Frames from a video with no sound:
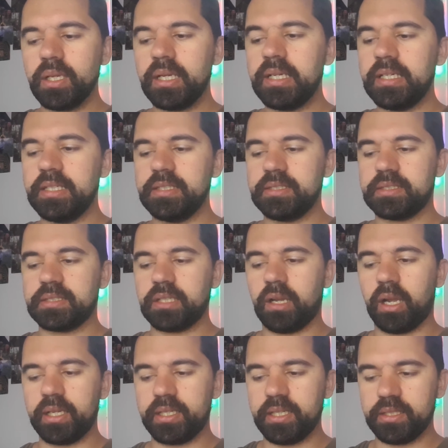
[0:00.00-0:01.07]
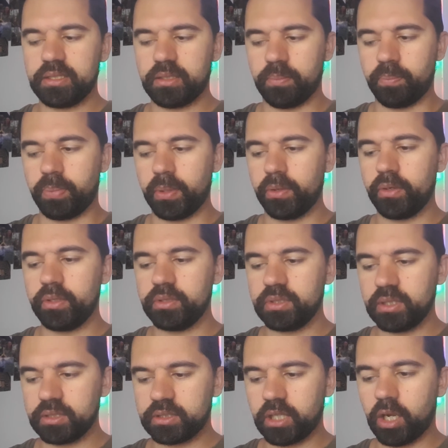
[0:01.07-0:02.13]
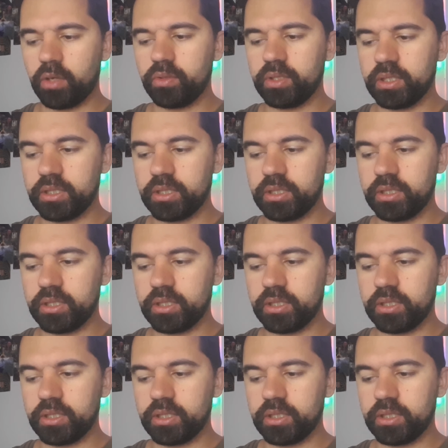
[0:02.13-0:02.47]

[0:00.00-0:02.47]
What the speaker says: is I get the burn, the tone,